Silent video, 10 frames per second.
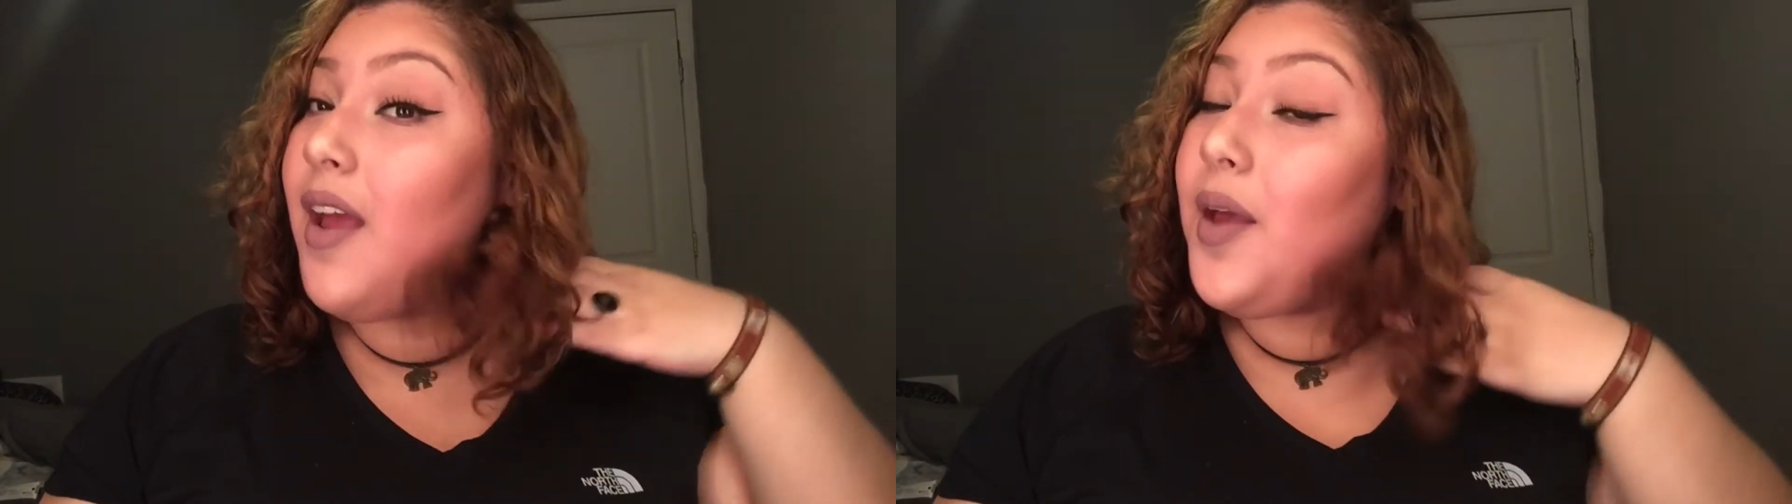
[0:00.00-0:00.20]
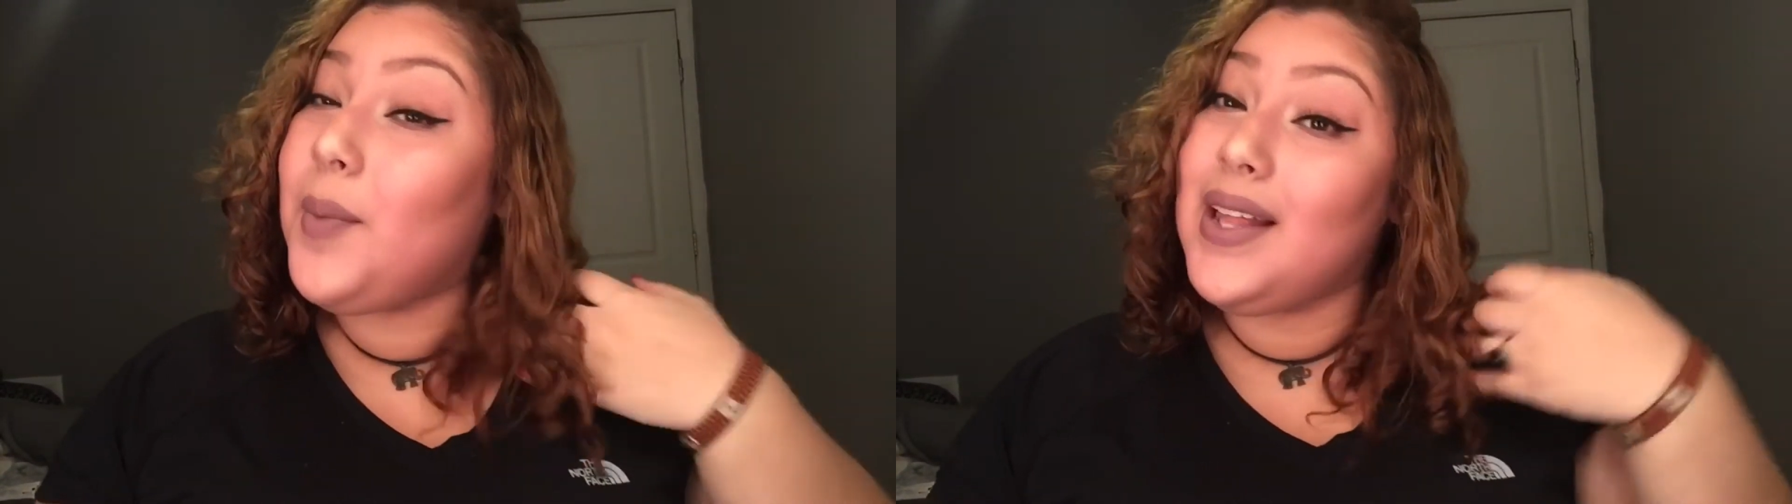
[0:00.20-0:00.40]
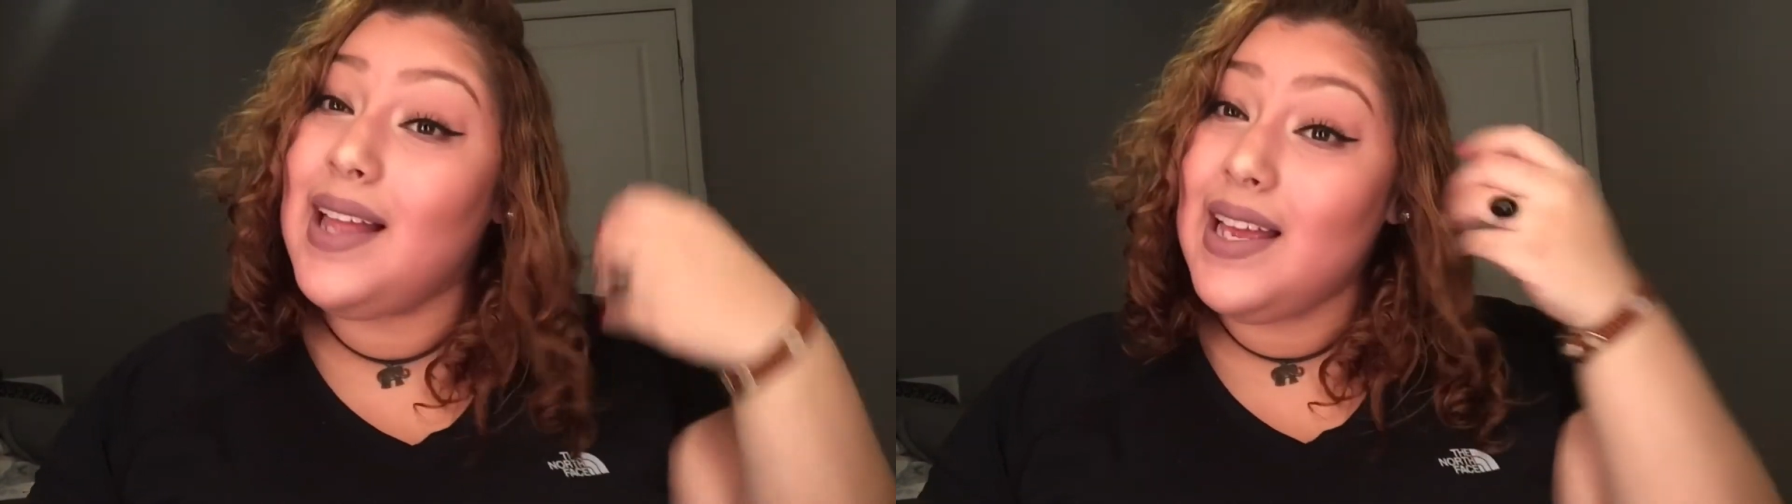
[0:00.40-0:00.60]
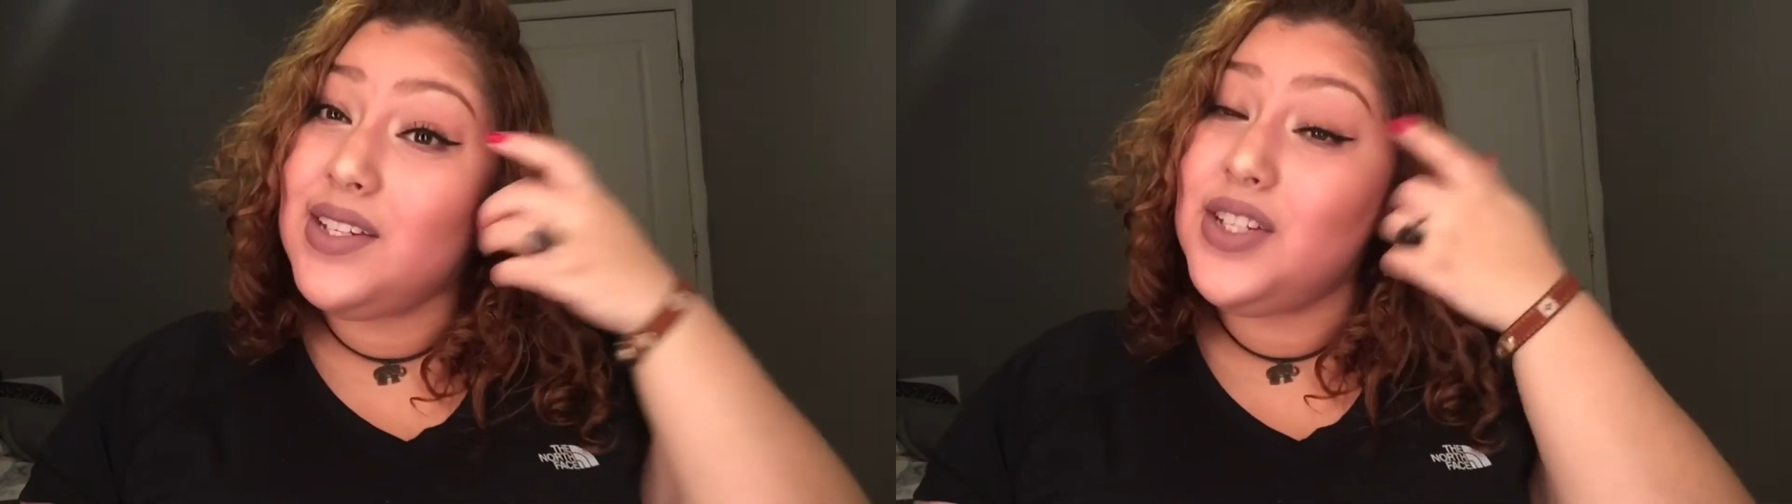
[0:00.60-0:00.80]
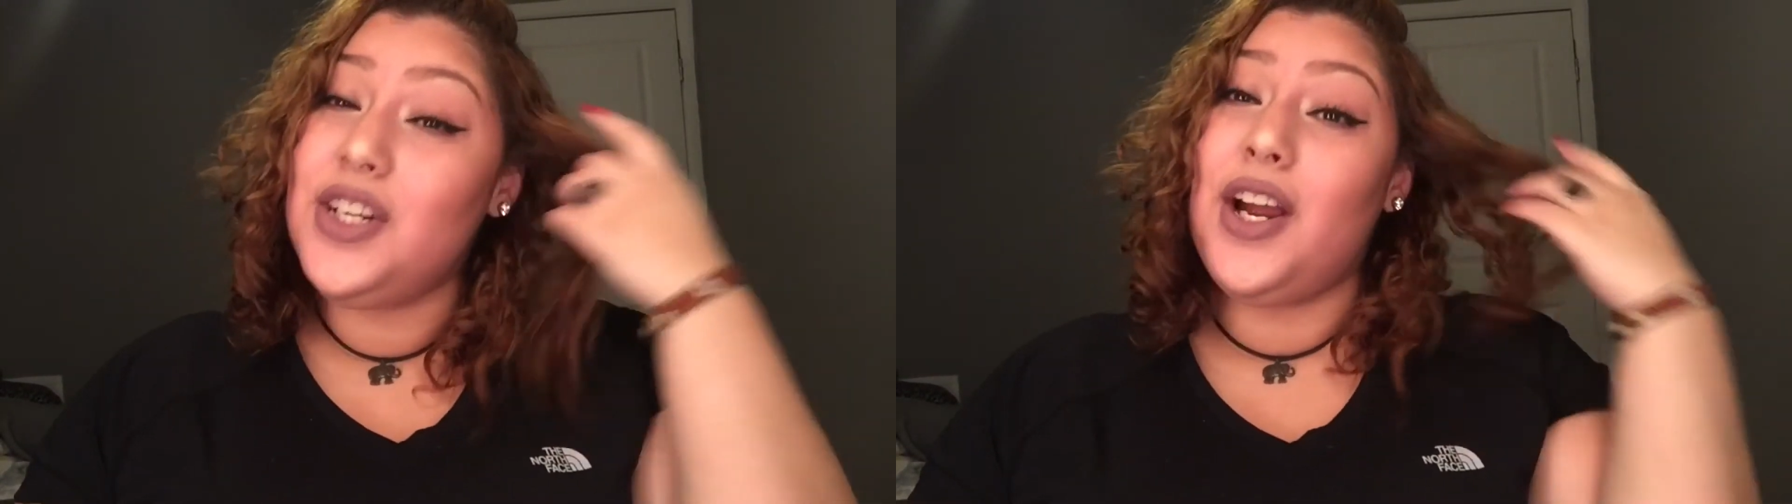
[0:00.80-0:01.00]
and by
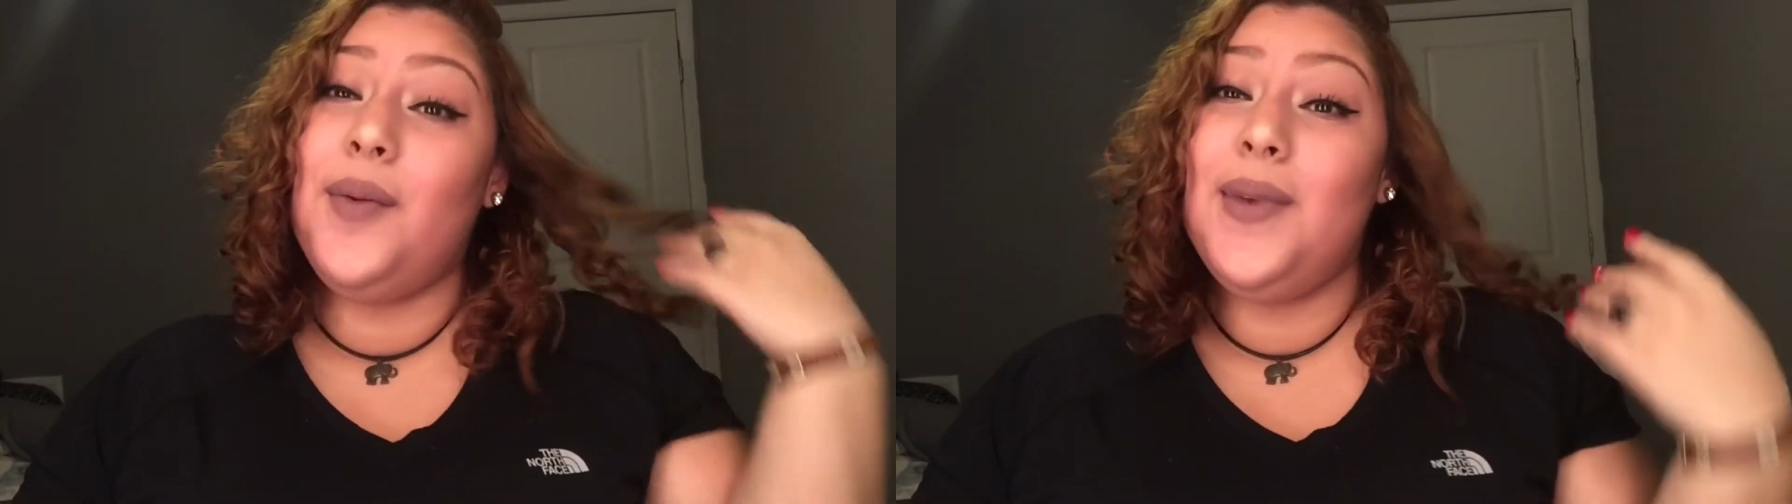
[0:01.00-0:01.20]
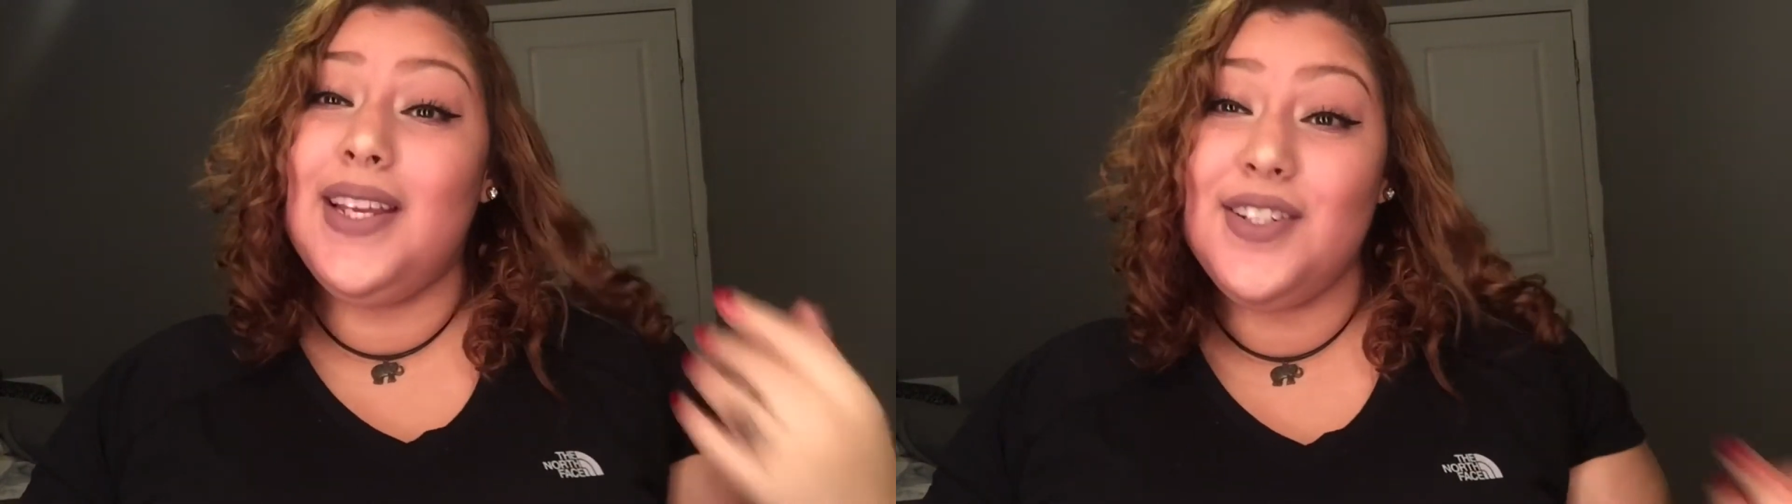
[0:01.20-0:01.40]
last year, I mean